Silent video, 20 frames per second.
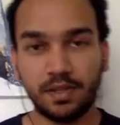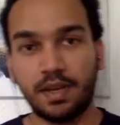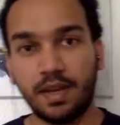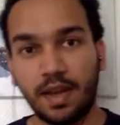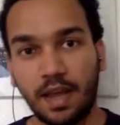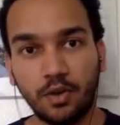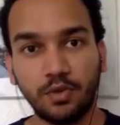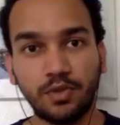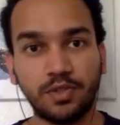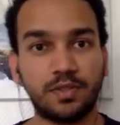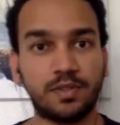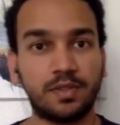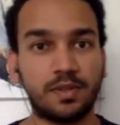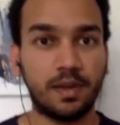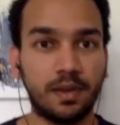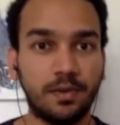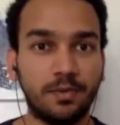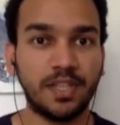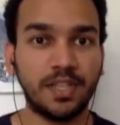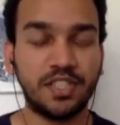and now it's
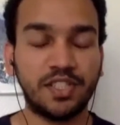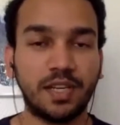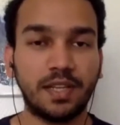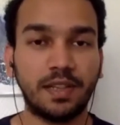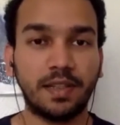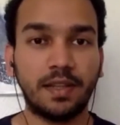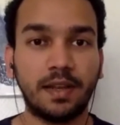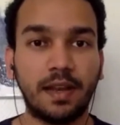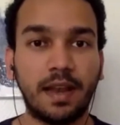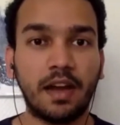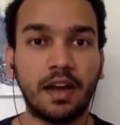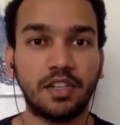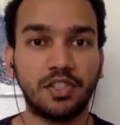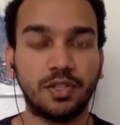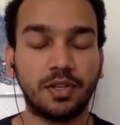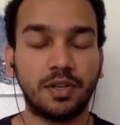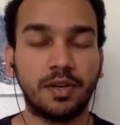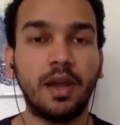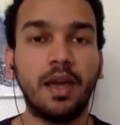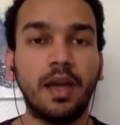reaching the
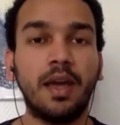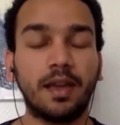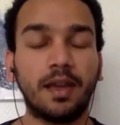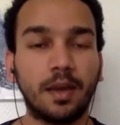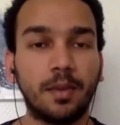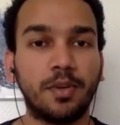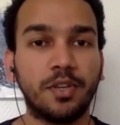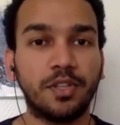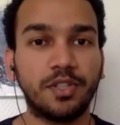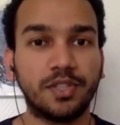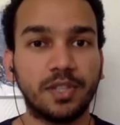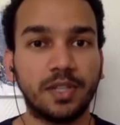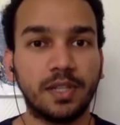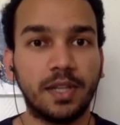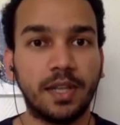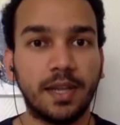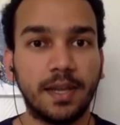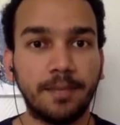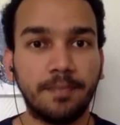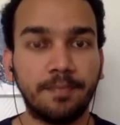larger commercial
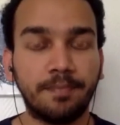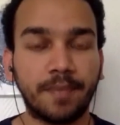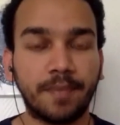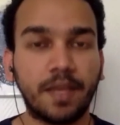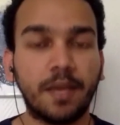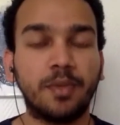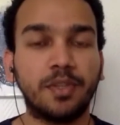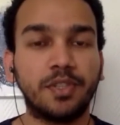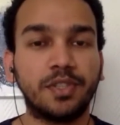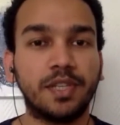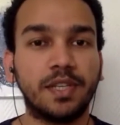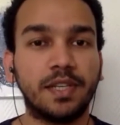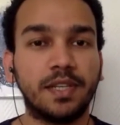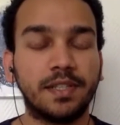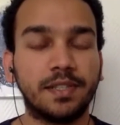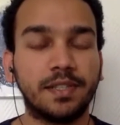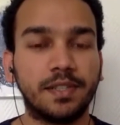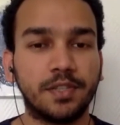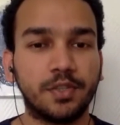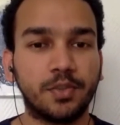
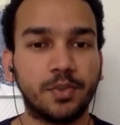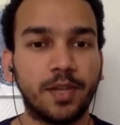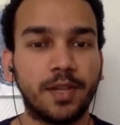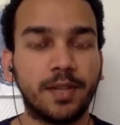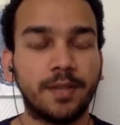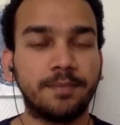industry as well.